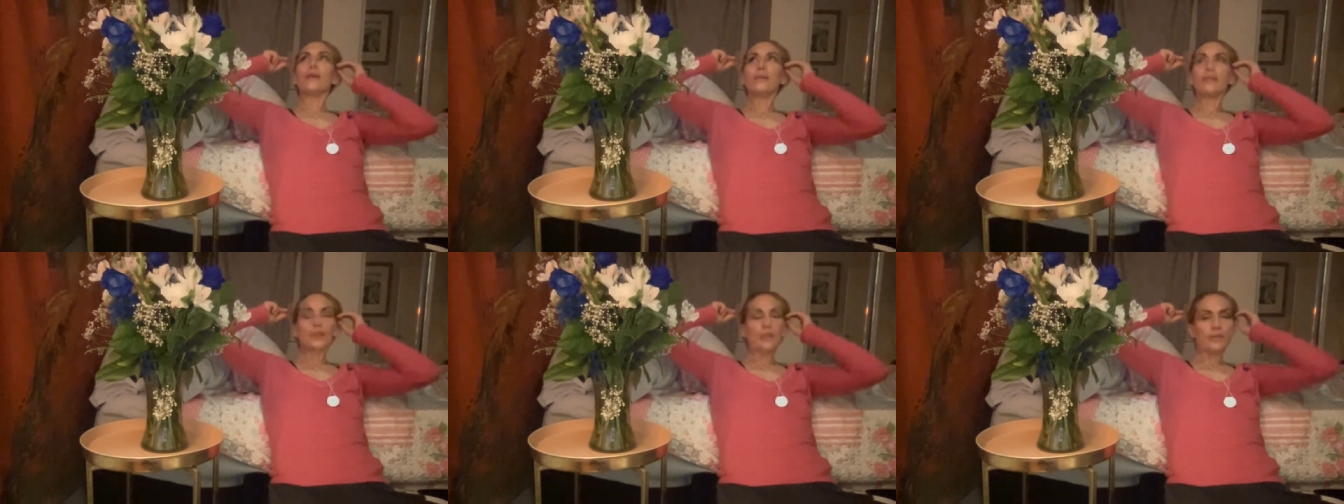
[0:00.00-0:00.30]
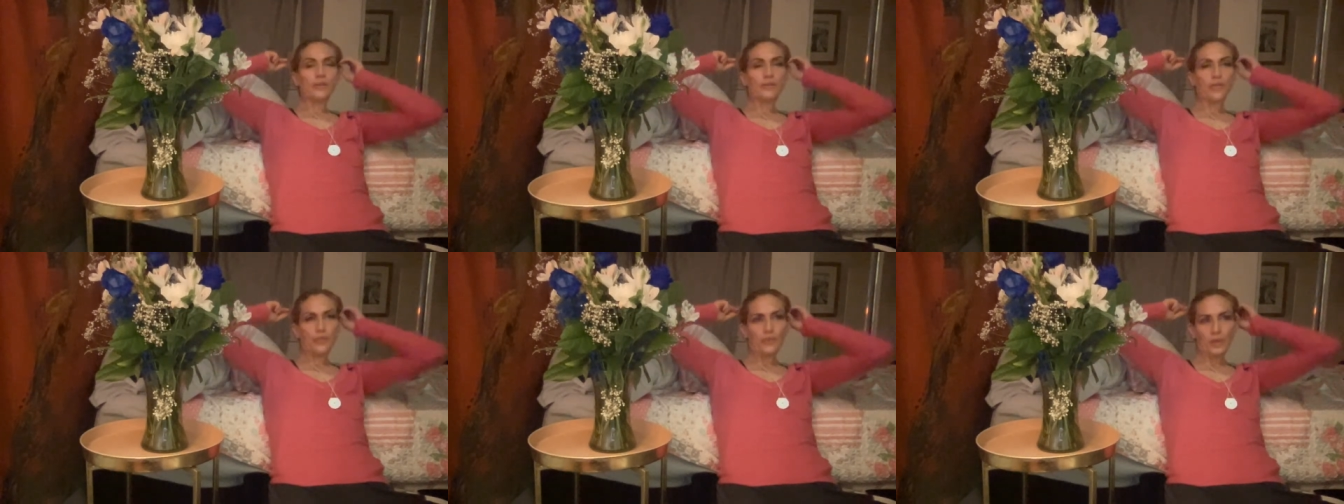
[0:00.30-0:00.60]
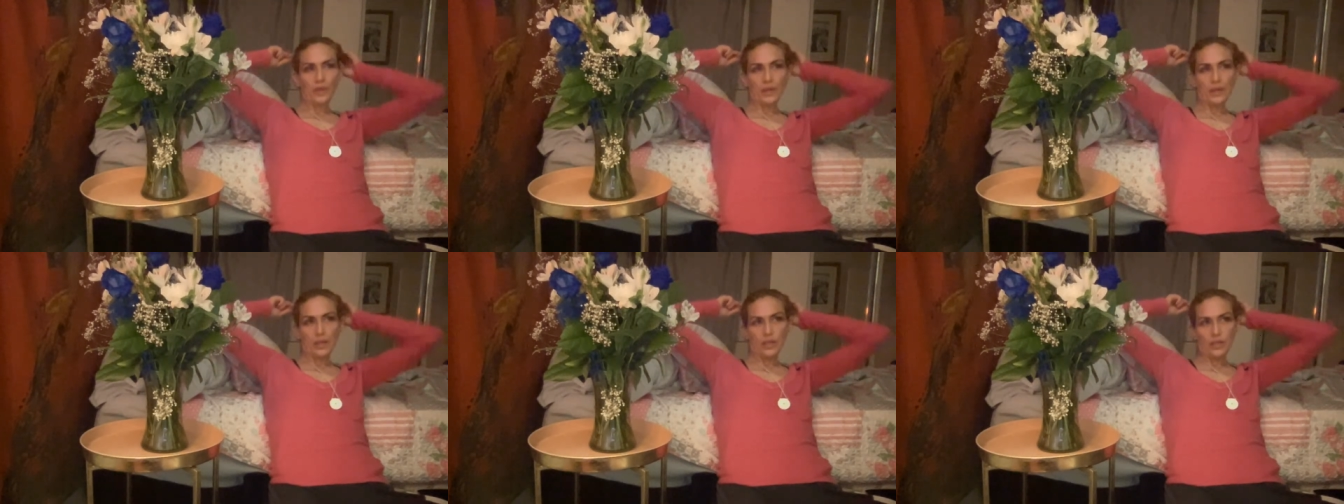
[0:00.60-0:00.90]
different
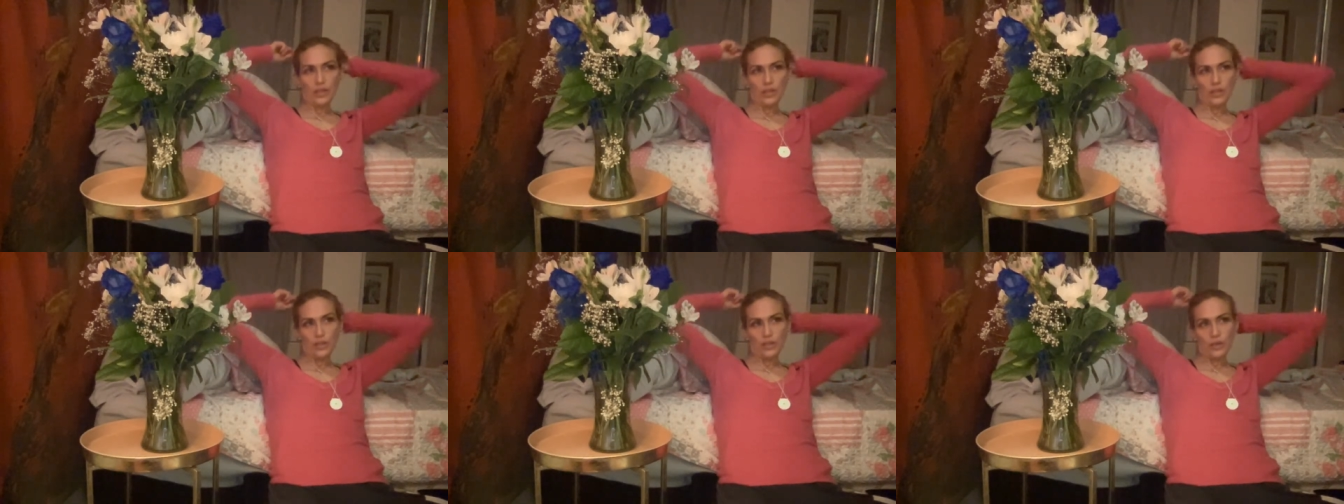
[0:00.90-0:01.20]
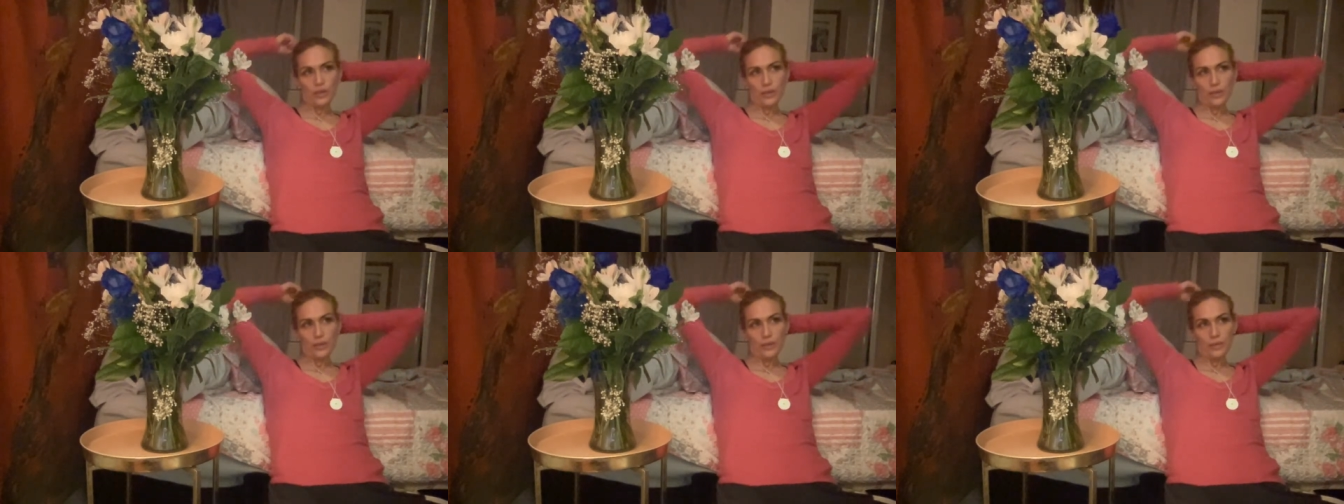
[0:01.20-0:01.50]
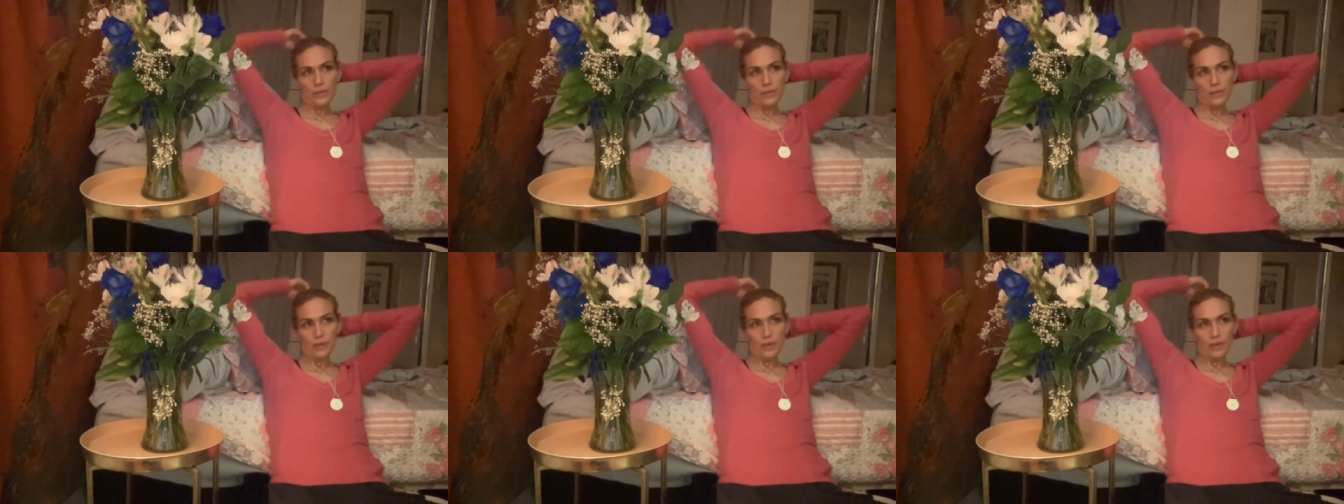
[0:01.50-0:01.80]
relationship
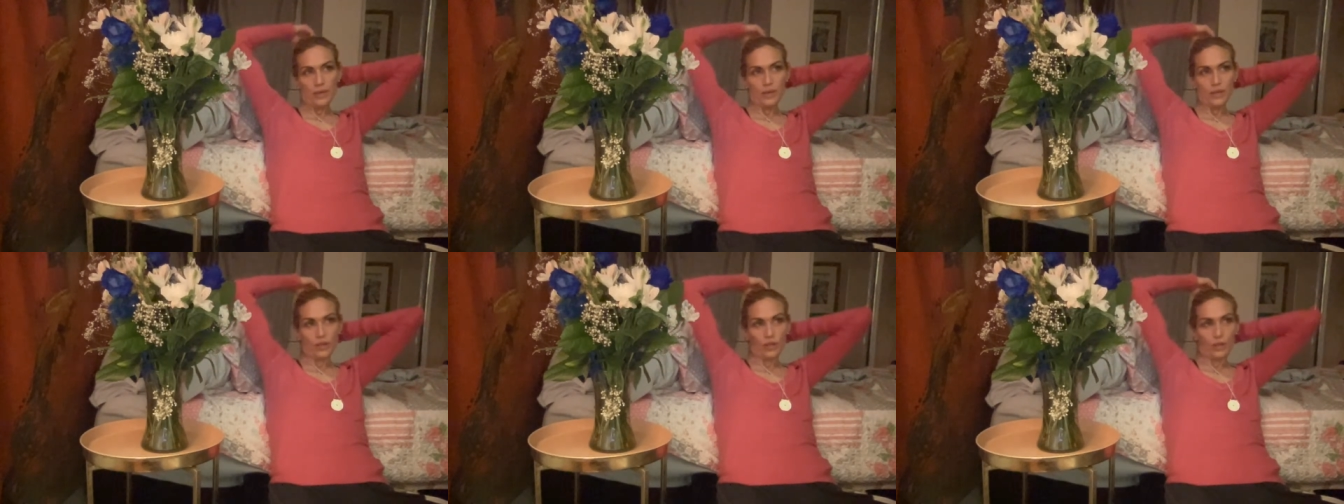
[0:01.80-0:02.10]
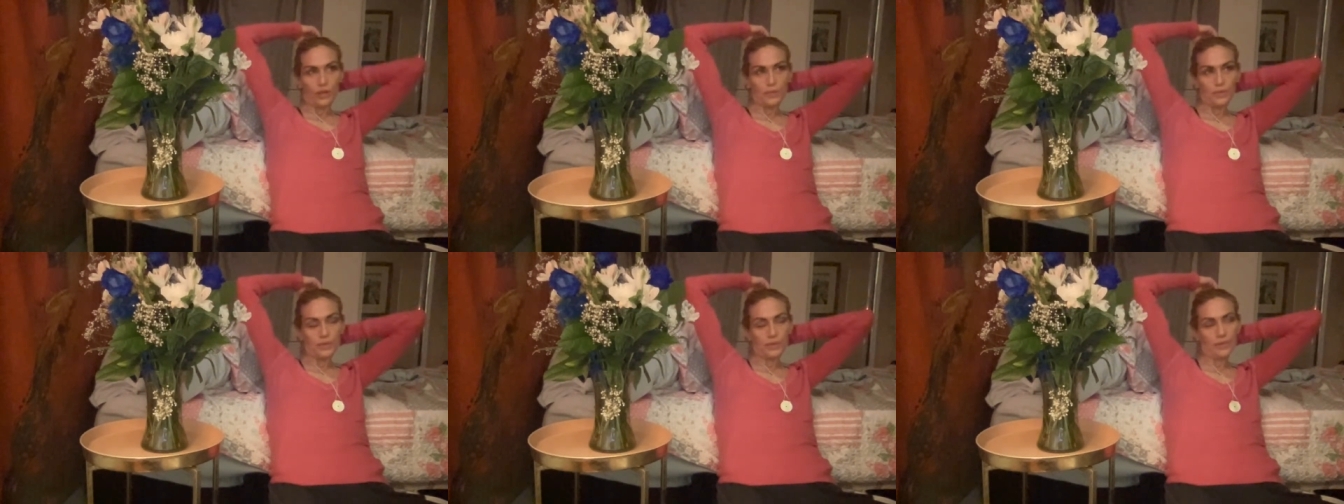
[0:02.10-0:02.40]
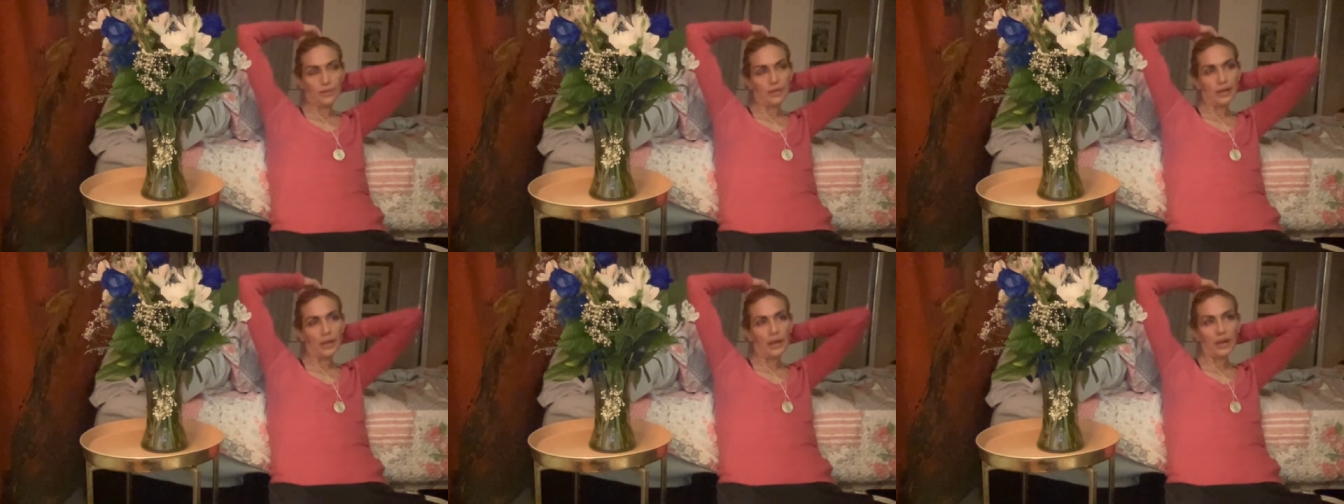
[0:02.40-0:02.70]
in terms of
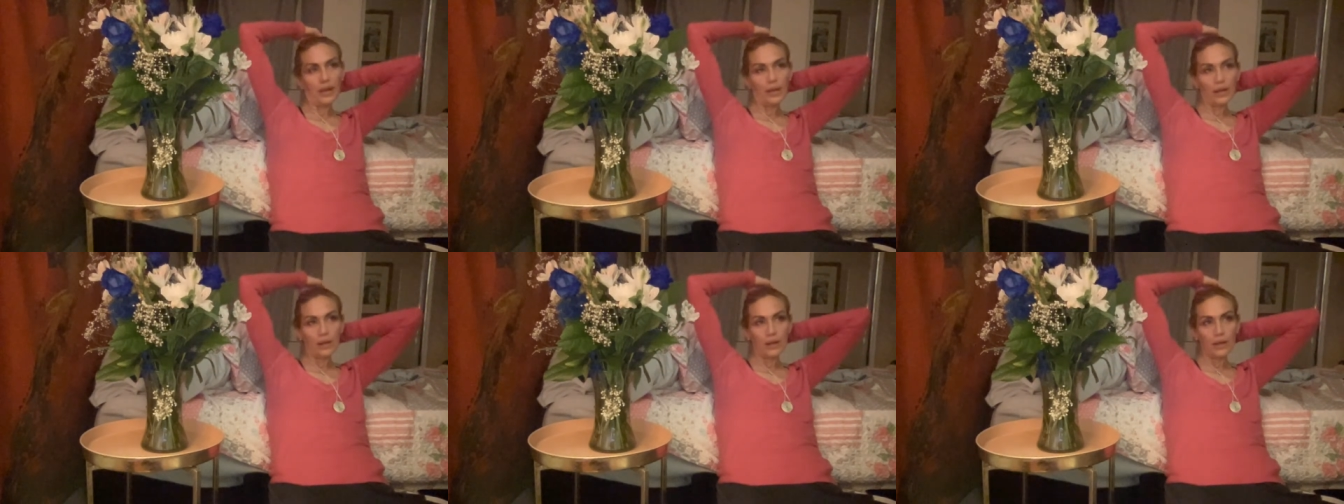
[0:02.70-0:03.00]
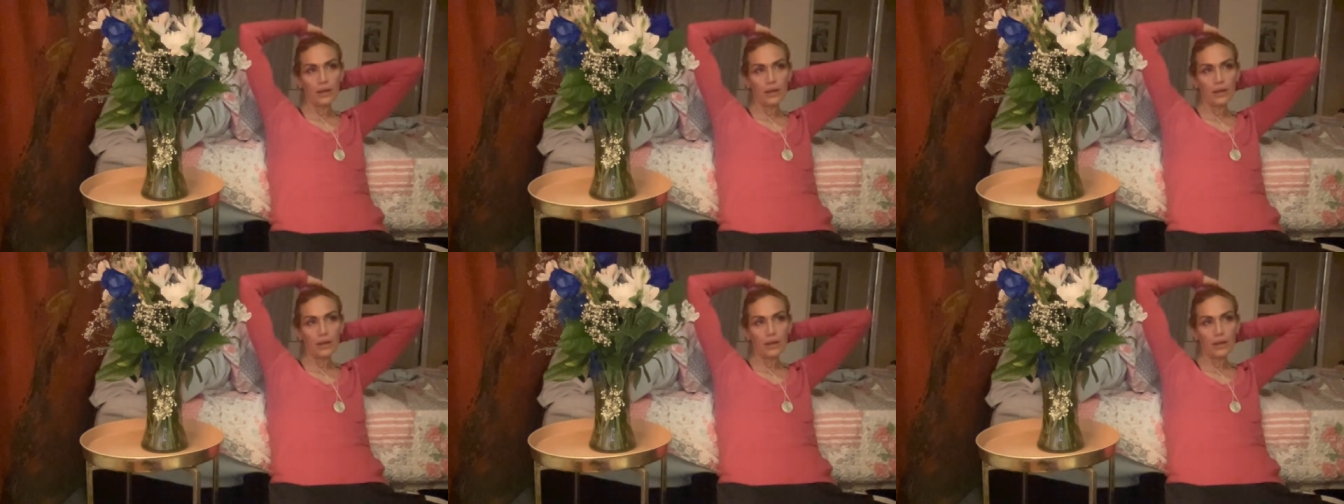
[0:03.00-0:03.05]
like